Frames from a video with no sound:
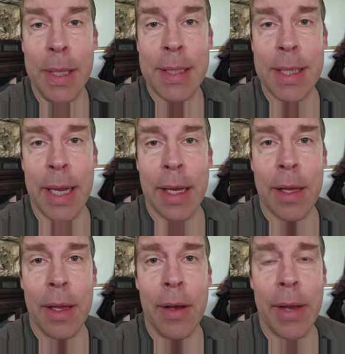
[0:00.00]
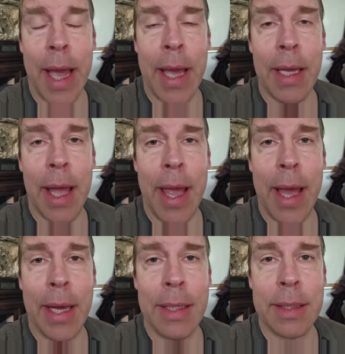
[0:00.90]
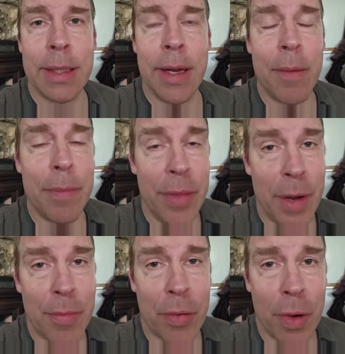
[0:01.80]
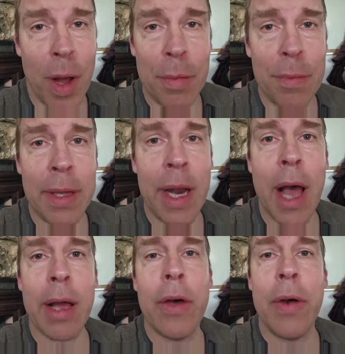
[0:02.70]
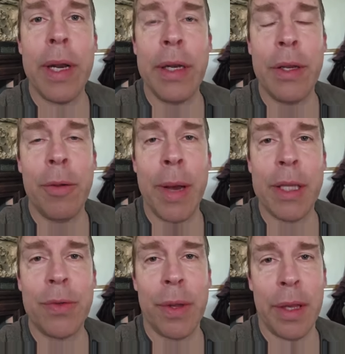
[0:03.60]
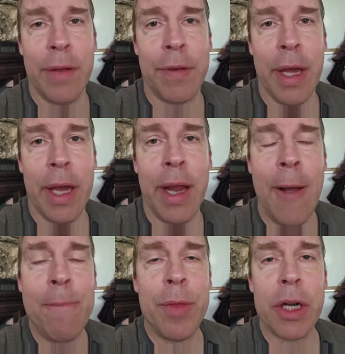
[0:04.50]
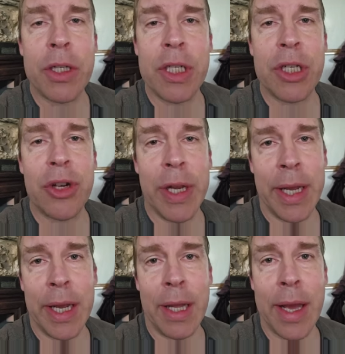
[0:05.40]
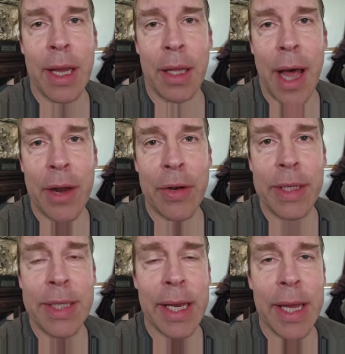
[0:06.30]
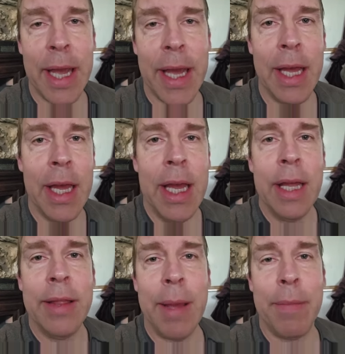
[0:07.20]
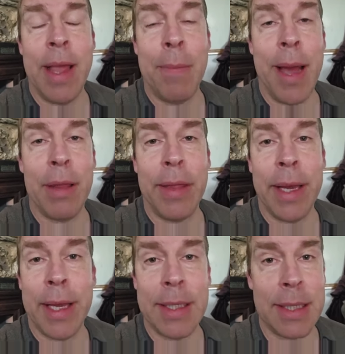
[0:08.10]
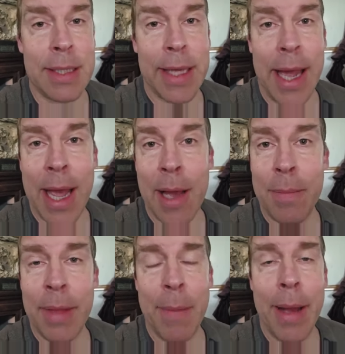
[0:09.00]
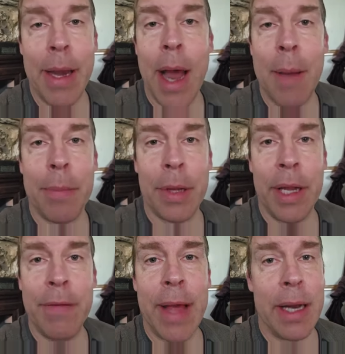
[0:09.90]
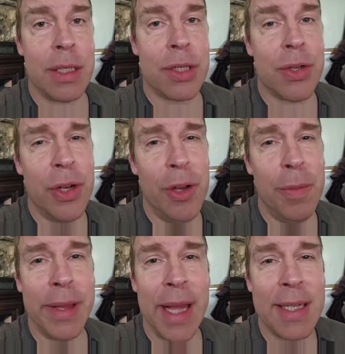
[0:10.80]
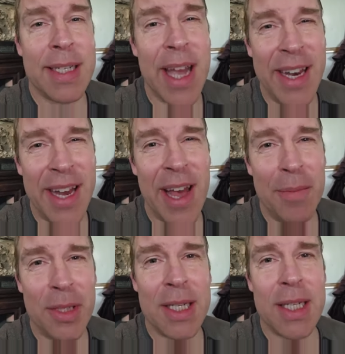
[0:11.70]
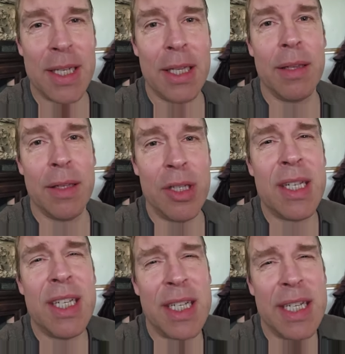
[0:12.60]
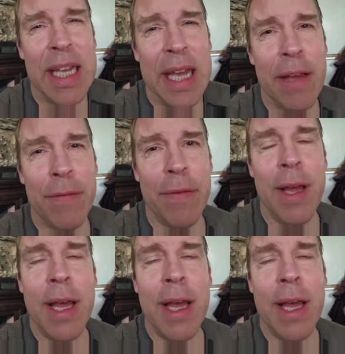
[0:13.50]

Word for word: missing. Okay, and they're they're probably not going to do much with Live Good. They're just treating it like a lottery ticket. They they might think it's a scam. They might not believe that it's true, but they signed up just to just to see if